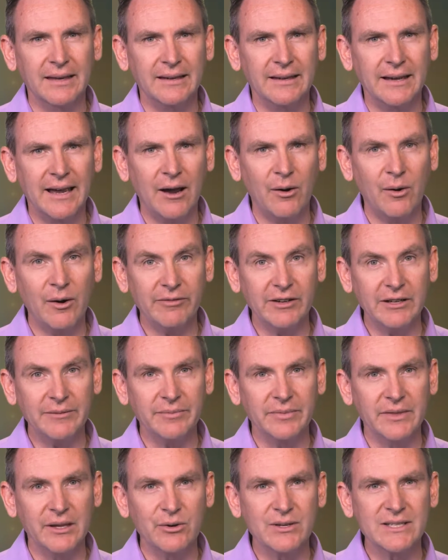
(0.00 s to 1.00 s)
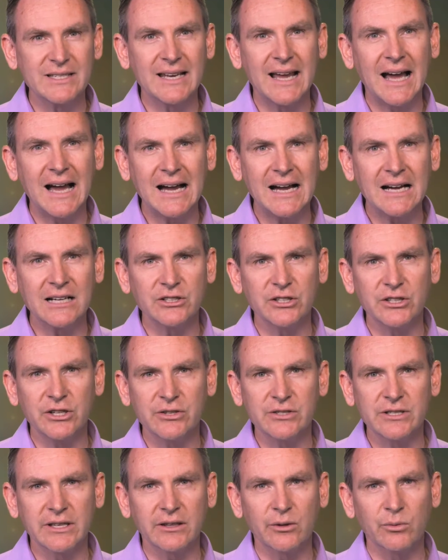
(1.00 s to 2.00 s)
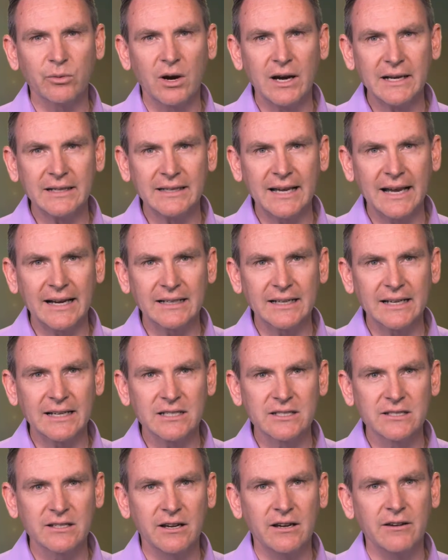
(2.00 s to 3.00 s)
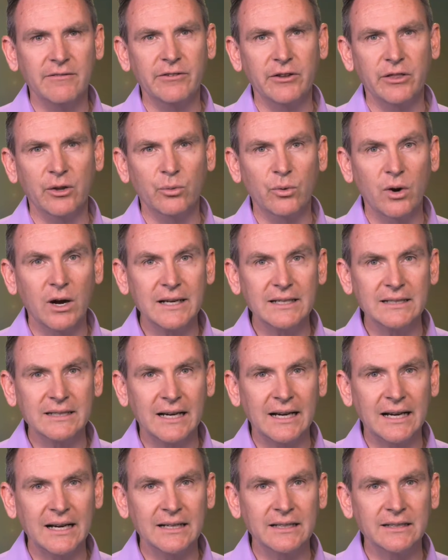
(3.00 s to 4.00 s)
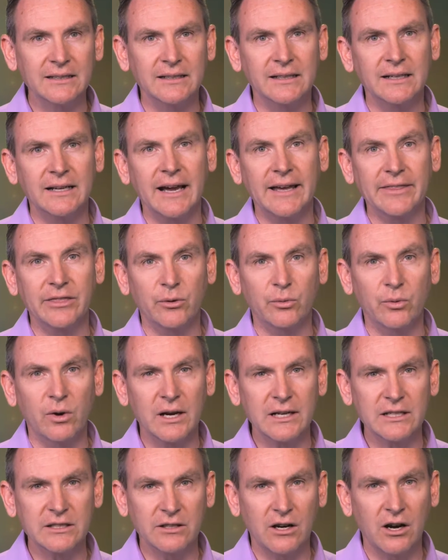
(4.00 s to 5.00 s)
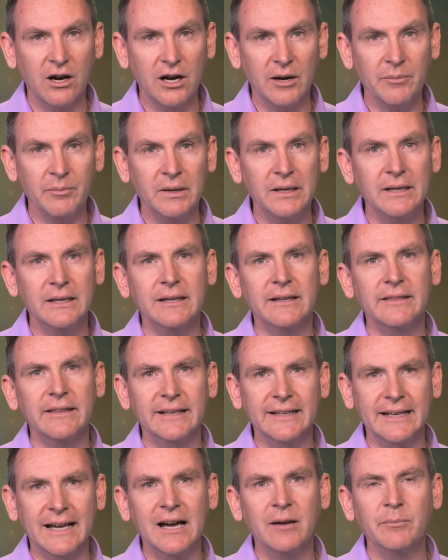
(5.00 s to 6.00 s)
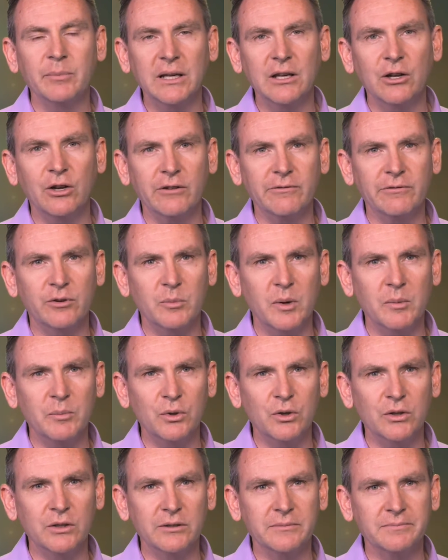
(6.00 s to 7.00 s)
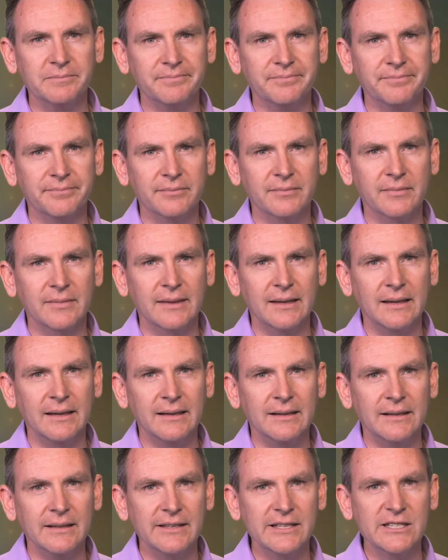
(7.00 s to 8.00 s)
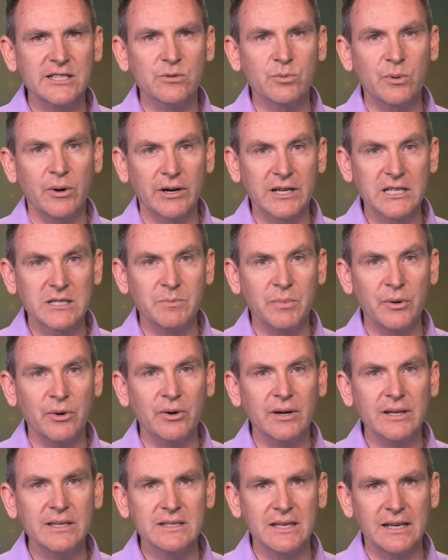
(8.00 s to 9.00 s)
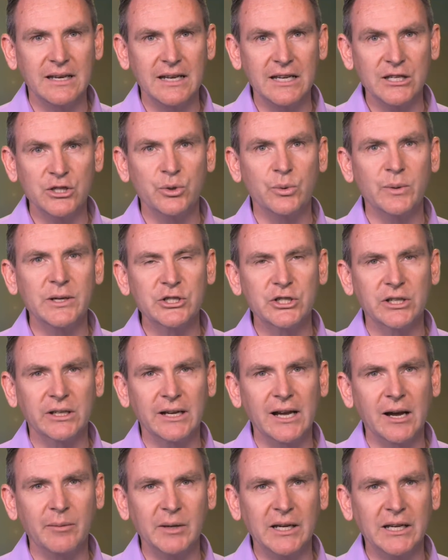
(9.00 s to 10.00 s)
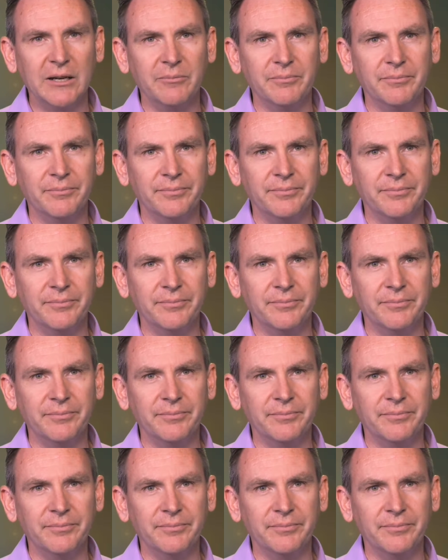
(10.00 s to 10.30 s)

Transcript: However, there is an art to using the right tactics for the right target at the right time that can't be learnt from a book. This is where experience and intuition come in.